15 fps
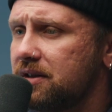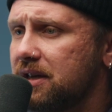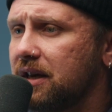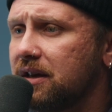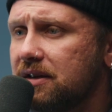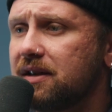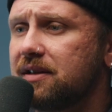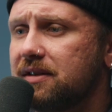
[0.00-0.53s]
is
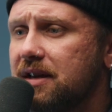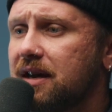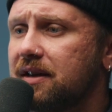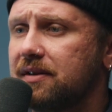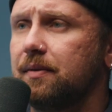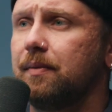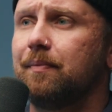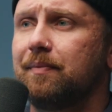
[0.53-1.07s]
like it does take
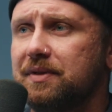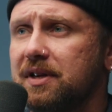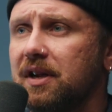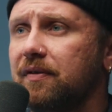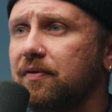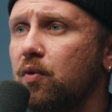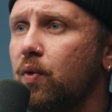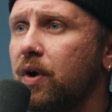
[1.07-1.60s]
some
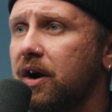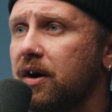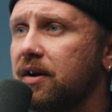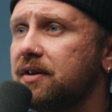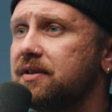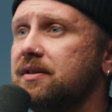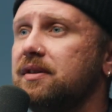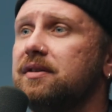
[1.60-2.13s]
self
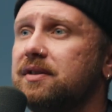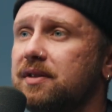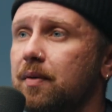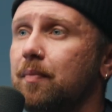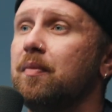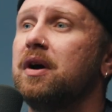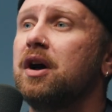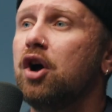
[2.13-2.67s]
awareness and
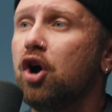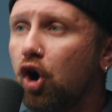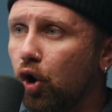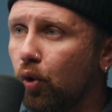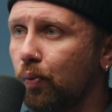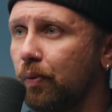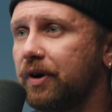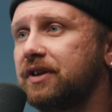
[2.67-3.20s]
some
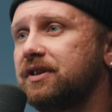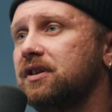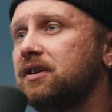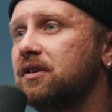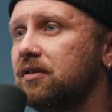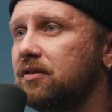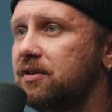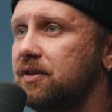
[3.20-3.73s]
homework to
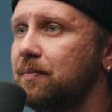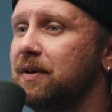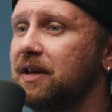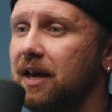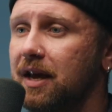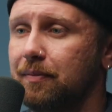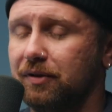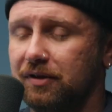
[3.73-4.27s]
do to
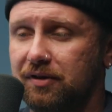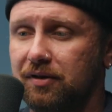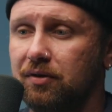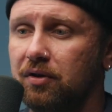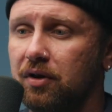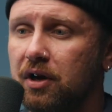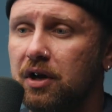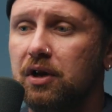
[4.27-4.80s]
be able
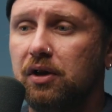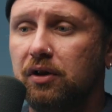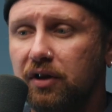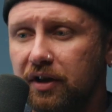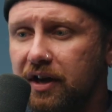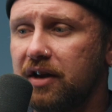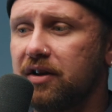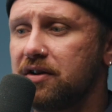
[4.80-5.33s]
to
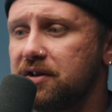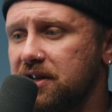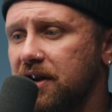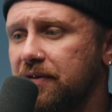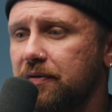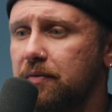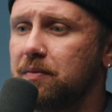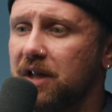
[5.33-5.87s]
look at your
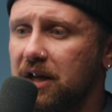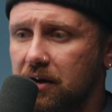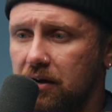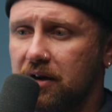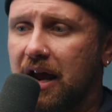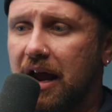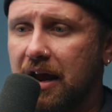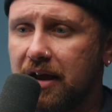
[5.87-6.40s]
stuff and be like,
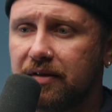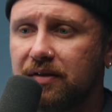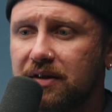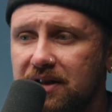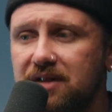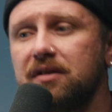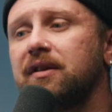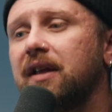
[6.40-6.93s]
okay,
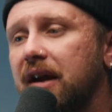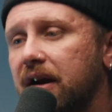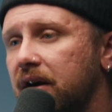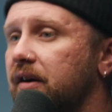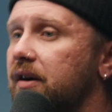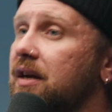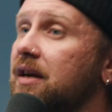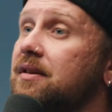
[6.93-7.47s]
these are the
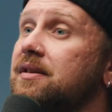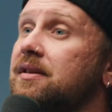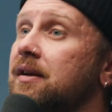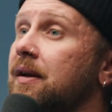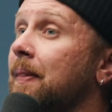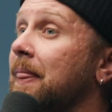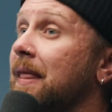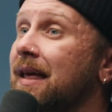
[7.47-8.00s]
areas
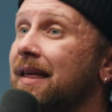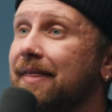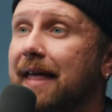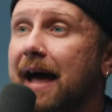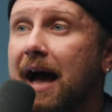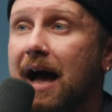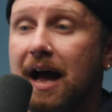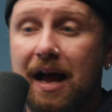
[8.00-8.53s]

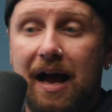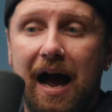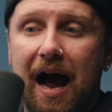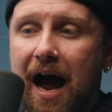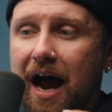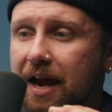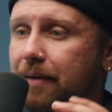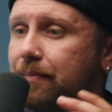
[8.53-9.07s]
that
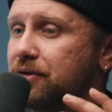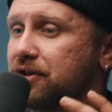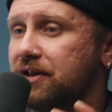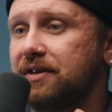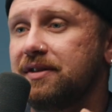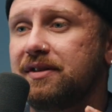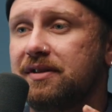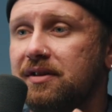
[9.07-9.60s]
I am
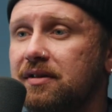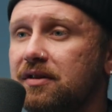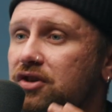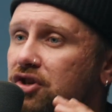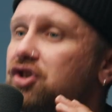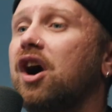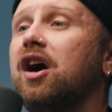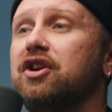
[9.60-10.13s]
just
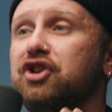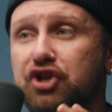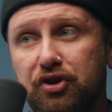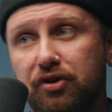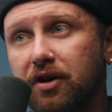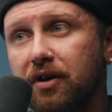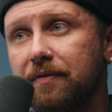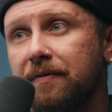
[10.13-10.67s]
not
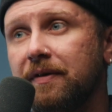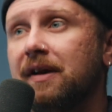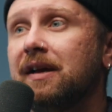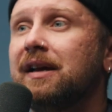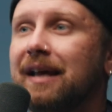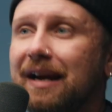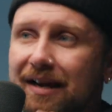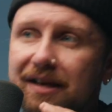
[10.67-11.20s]
sure of
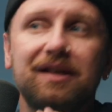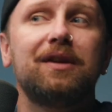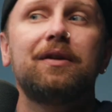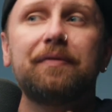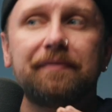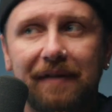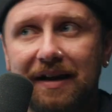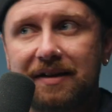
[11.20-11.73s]
and i need
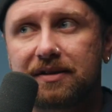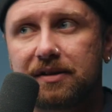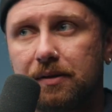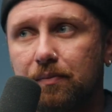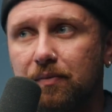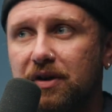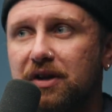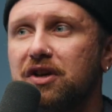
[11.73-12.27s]
to find
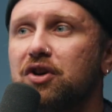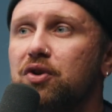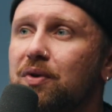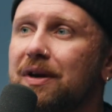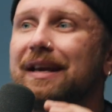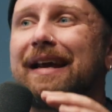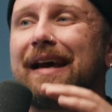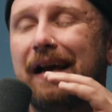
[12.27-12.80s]
someone who
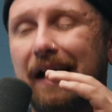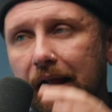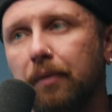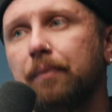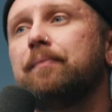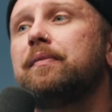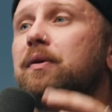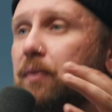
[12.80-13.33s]
can
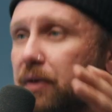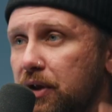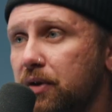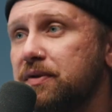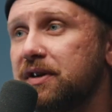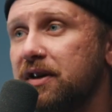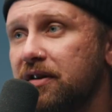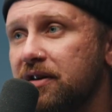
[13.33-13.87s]
help me with
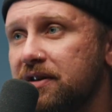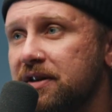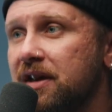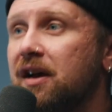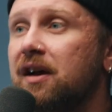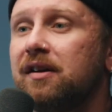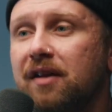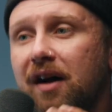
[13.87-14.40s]
those areas
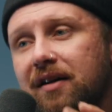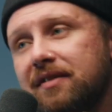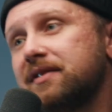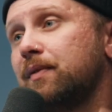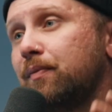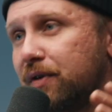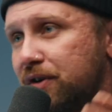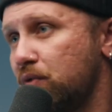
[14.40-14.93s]
not
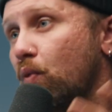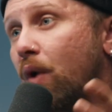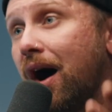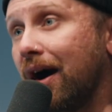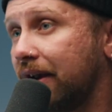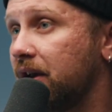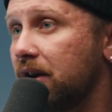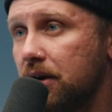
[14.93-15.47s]
someone to
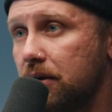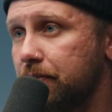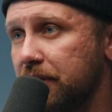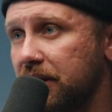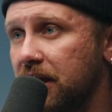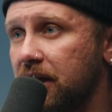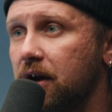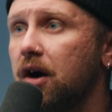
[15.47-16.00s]
walk in and
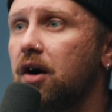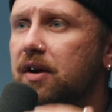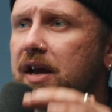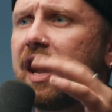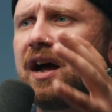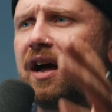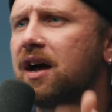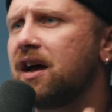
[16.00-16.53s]
be like oh yeah
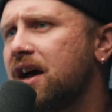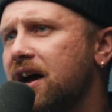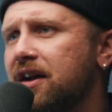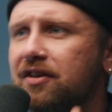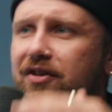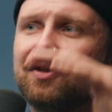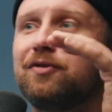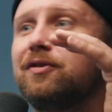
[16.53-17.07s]
yeah, yeah
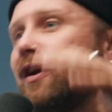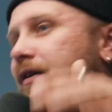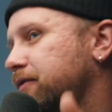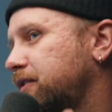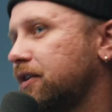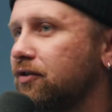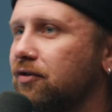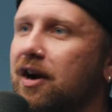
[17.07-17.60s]
you're doing
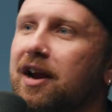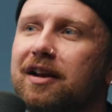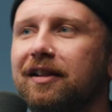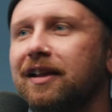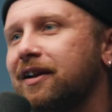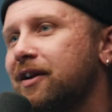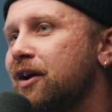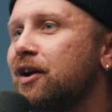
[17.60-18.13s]
everything great
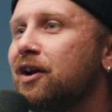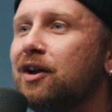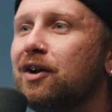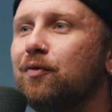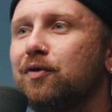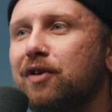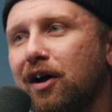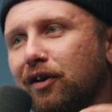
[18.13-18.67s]
like
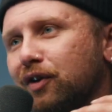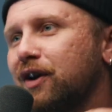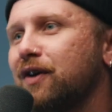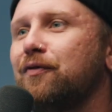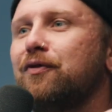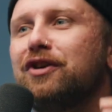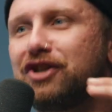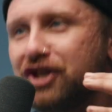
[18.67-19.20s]
we're not
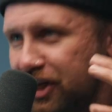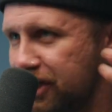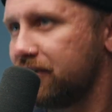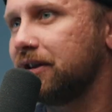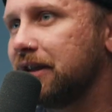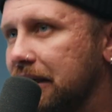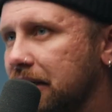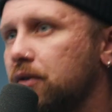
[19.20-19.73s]
looking for a
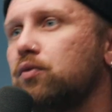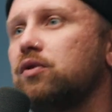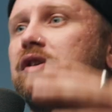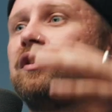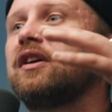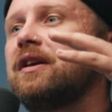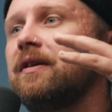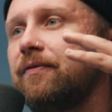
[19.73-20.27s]
cheerleader we're
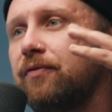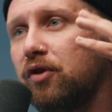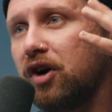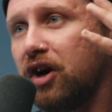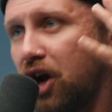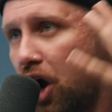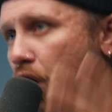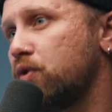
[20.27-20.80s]
looking yes. for
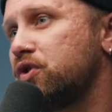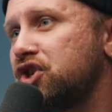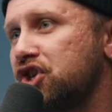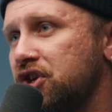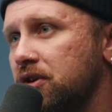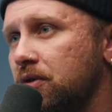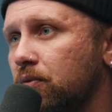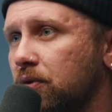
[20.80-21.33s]
a
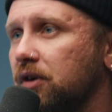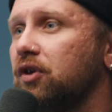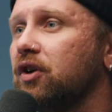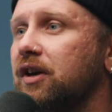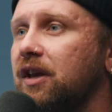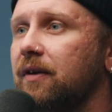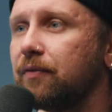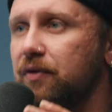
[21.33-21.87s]
coach yes. we're
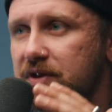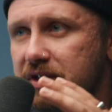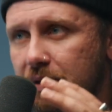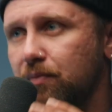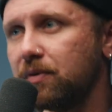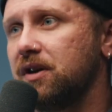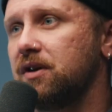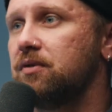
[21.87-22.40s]
looking for
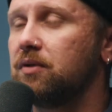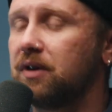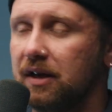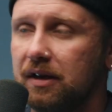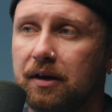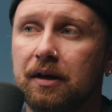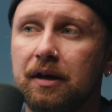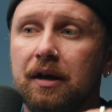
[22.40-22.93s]
someone who
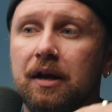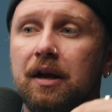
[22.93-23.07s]
can